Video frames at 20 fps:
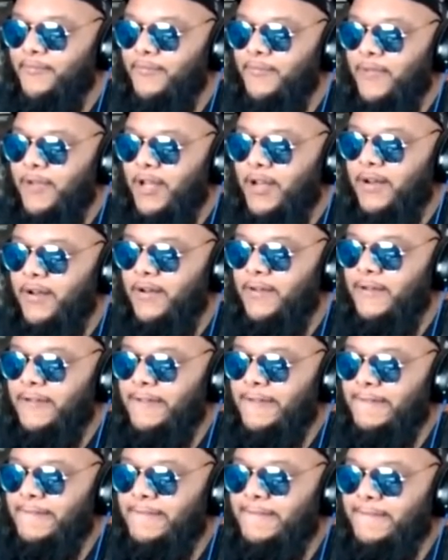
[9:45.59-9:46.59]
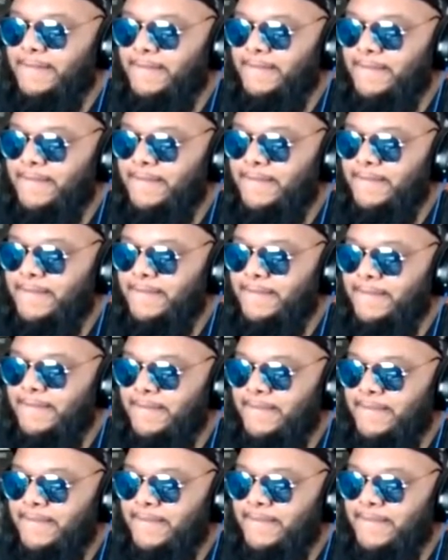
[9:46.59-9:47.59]

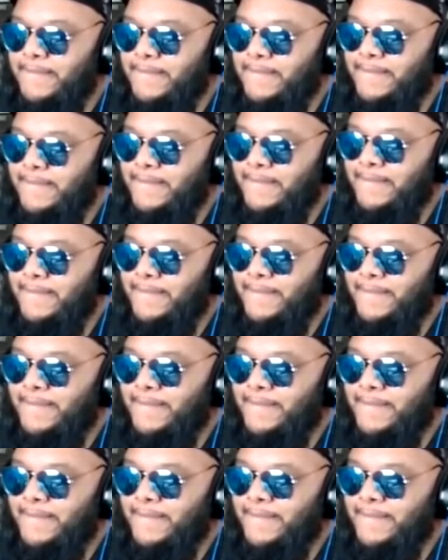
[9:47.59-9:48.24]
The person shown says nothing.